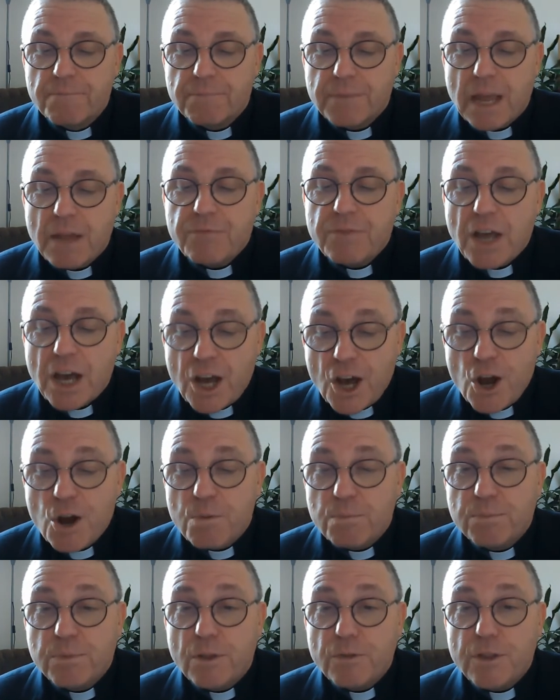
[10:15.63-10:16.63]
in the
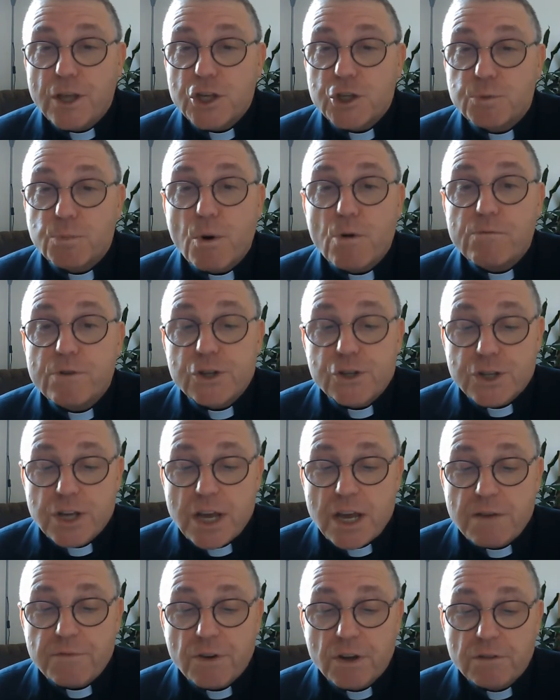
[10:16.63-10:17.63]
hope that this will
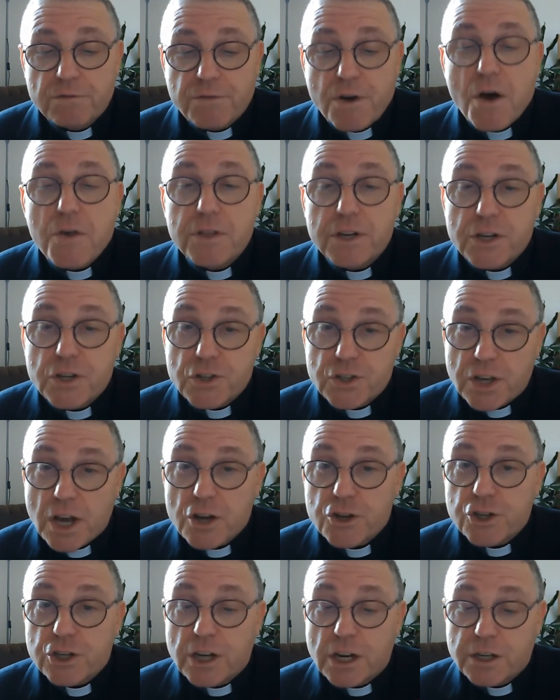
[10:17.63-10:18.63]
receive further
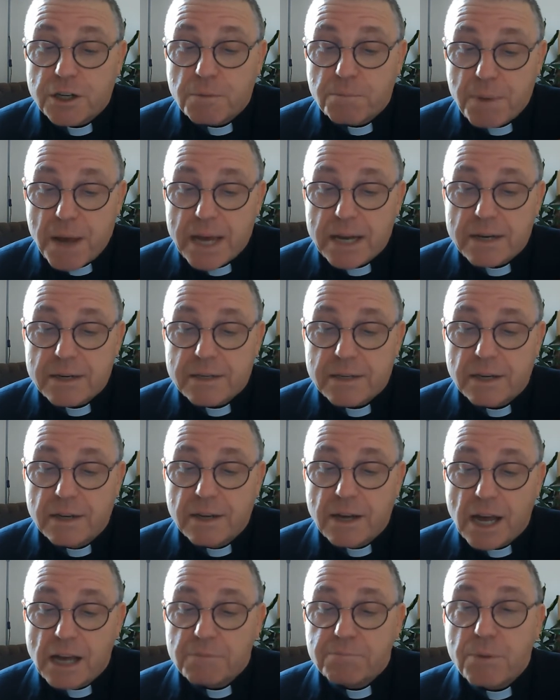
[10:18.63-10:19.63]
discussion and debate
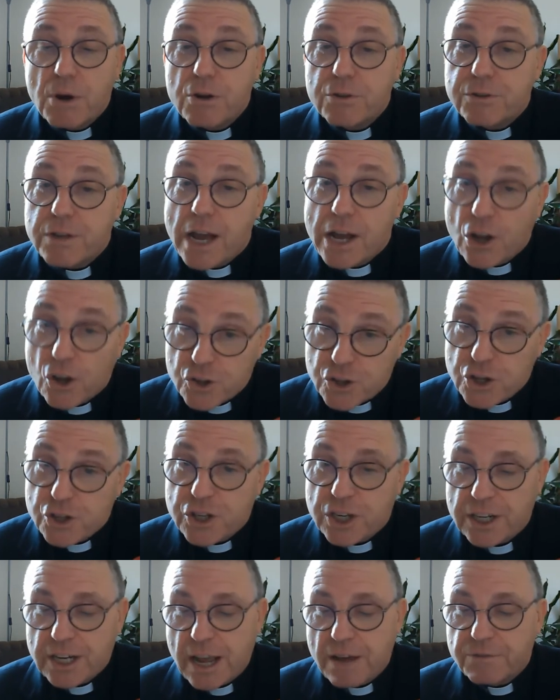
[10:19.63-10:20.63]
at both
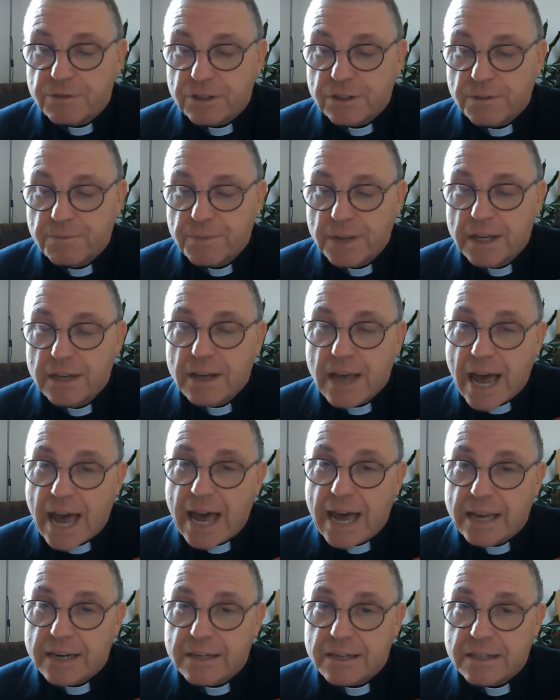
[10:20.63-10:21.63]
diocesan level
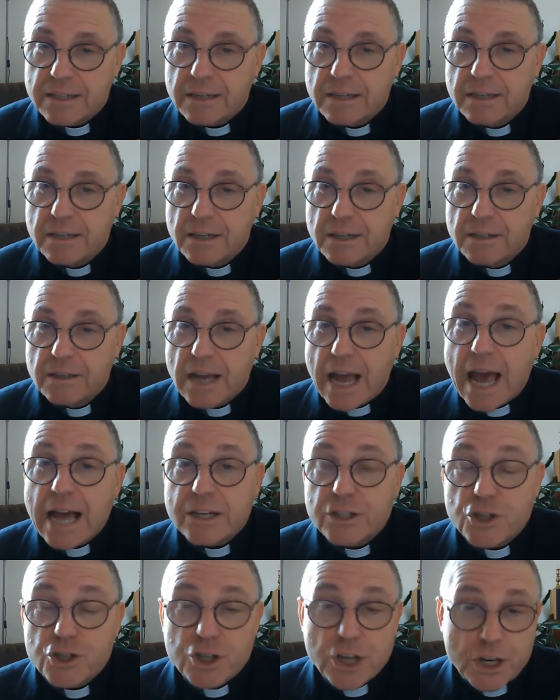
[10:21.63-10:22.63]
and
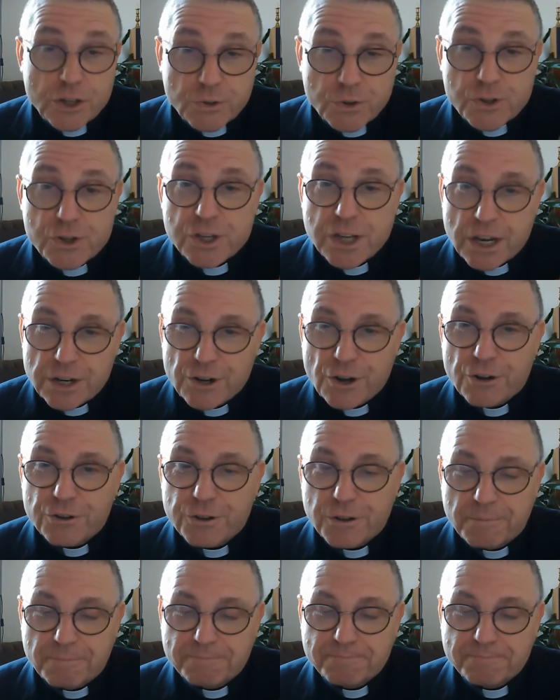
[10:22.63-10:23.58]
at General Synod.